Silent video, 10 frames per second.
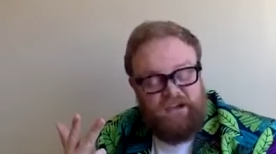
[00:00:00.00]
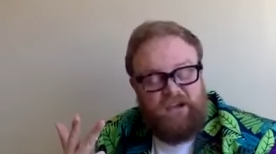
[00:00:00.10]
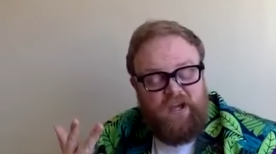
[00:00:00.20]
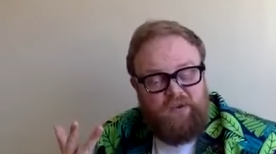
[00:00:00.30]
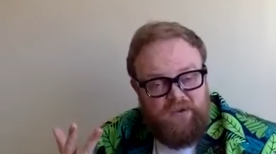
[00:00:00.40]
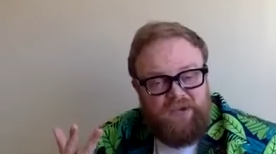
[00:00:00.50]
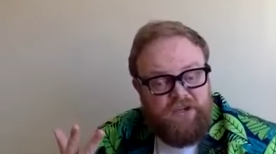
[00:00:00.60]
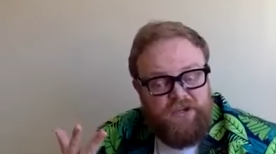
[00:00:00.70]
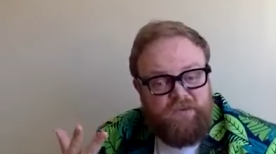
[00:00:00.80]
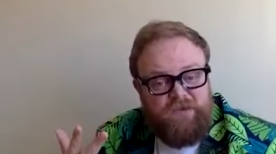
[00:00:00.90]
I know,
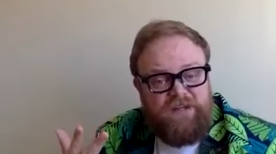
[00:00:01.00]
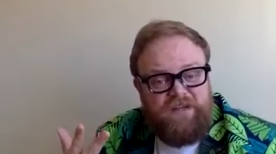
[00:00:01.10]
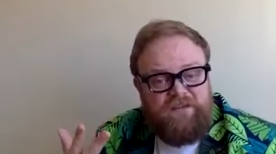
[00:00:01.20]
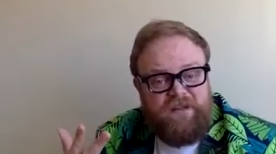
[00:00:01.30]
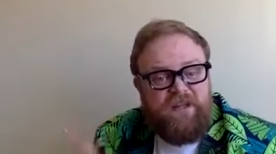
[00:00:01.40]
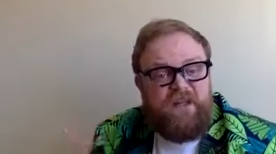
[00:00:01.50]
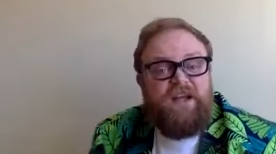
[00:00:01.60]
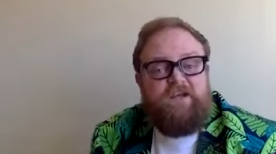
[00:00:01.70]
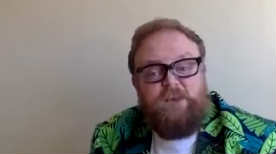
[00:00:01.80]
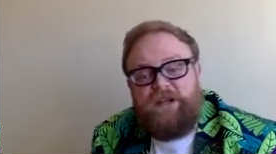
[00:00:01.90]
can't believe it.
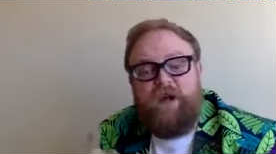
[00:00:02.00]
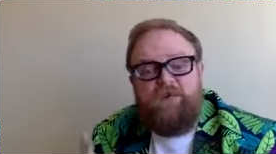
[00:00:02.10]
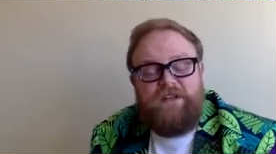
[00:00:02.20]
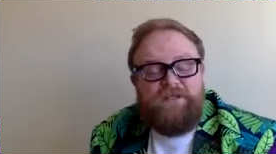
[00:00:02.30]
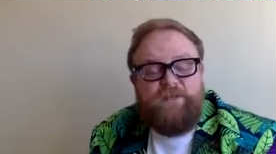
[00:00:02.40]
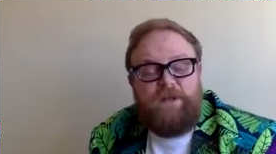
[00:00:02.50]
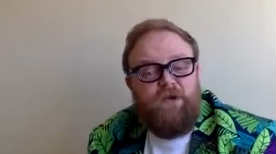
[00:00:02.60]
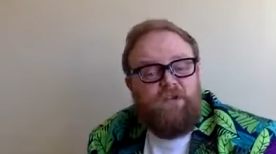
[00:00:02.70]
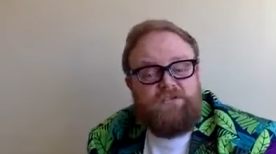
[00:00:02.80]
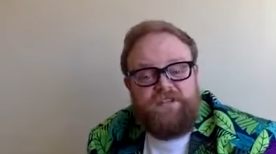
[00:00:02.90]
We know this
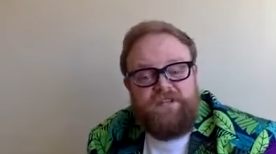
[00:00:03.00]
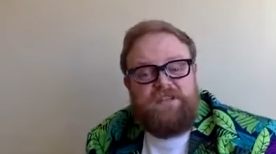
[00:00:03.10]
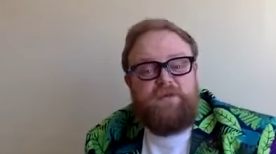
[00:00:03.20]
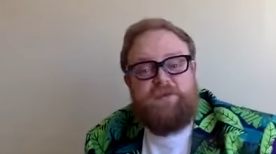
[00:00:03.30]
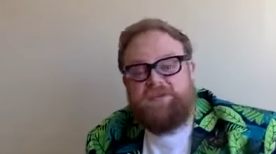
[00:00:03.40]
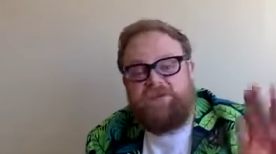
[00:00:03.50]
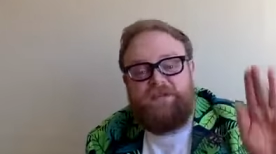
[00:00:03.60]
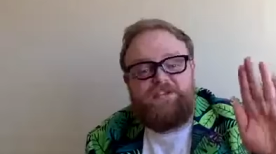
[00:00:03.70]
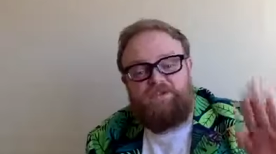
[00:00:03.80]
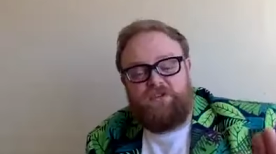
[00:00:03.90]
because there were some
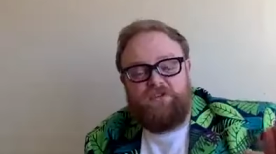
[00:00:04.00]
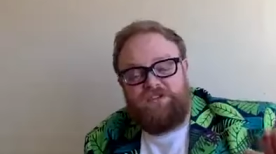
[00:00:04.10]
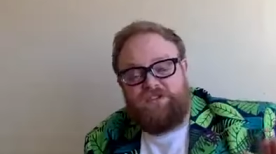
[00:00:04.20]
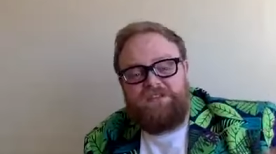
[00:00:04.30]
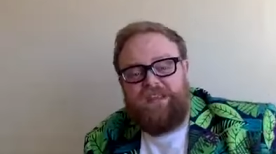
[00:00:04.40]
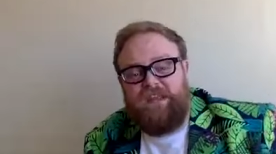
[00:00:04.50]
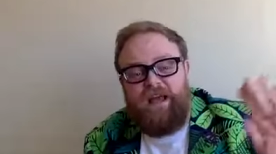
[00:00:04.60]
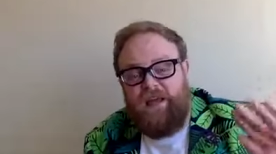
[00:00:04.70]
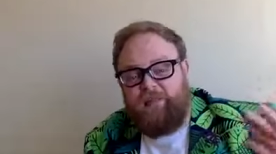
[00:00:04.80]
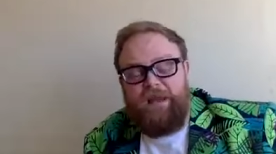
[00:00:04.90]
instructions
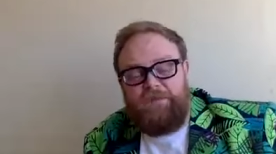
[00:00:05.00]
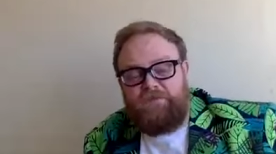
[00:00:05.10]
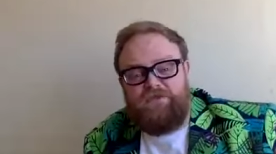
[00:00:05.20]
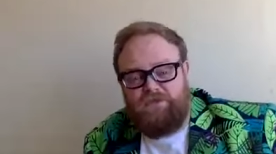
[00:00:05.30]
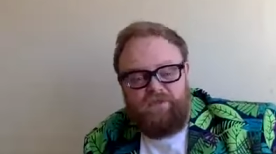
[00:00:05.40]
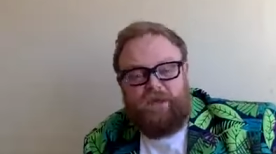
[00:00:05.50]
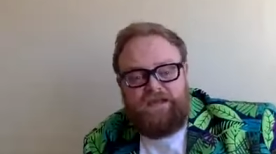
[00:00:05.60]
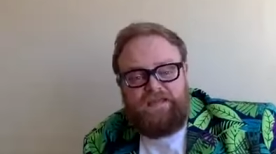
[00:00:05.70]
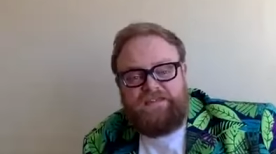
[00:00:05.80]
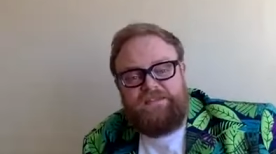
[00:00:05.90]
about
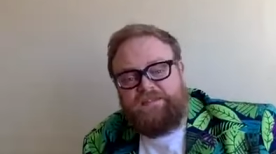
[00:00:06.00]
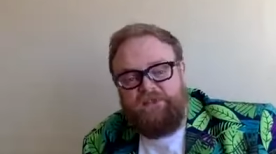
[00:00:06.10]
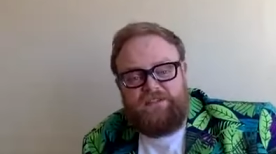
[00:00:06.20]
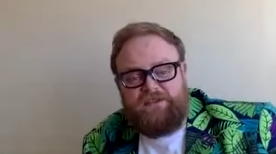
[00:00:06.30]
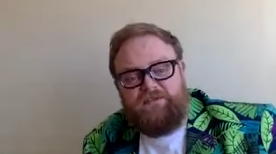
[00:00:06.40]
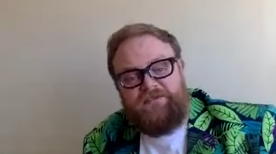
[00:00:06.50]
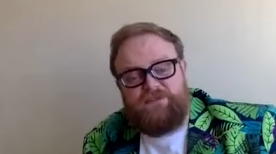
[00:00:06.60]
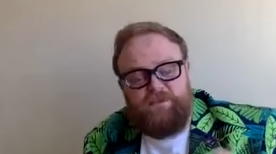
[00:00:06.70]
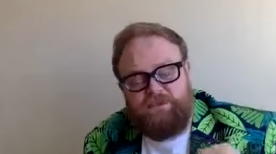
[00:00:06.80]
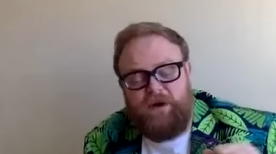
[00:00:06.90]
toothpaste, written on
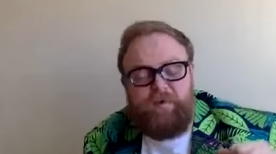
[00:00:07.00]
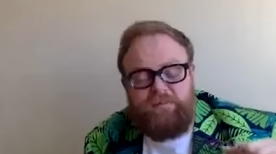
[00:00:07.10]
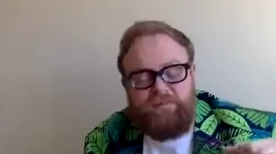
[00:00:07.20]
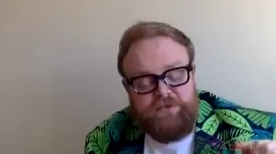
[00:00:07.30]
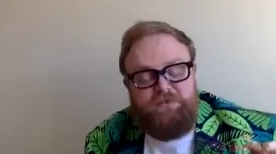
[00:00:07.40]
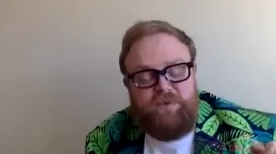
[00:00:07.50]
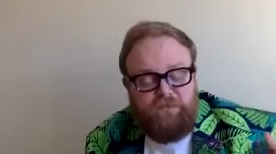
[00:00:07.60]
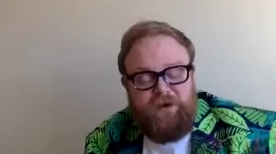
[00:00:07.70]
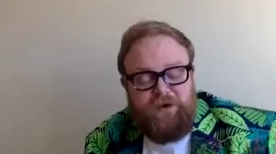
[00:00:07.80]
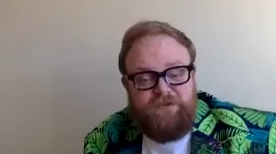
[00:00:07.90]
some, some
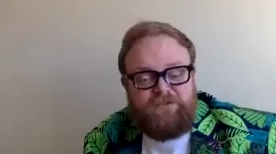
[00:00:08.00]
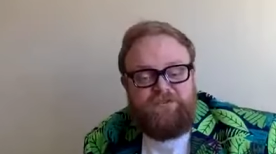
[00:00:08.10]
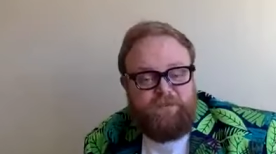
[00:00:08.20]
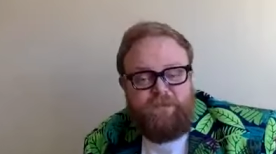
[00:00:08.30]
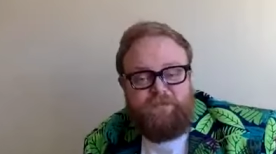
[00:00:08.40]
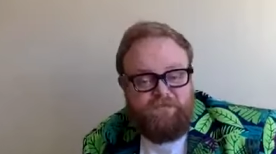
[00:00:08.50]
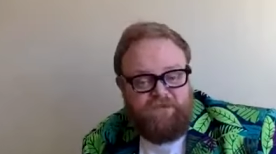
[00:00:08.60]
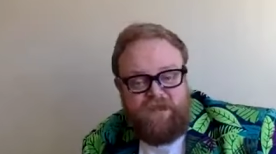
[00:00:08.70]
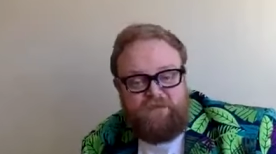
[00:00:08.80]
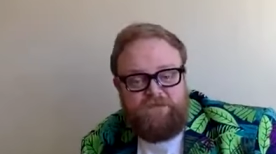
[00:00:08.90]
papyrus the people
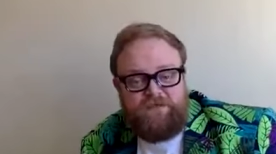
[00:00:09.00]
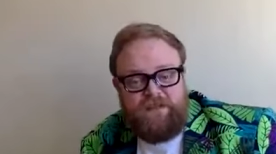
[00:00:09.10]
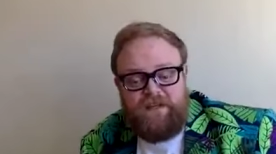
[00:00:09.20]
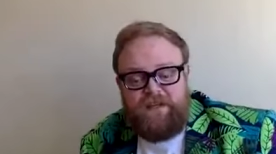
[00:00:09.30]
found.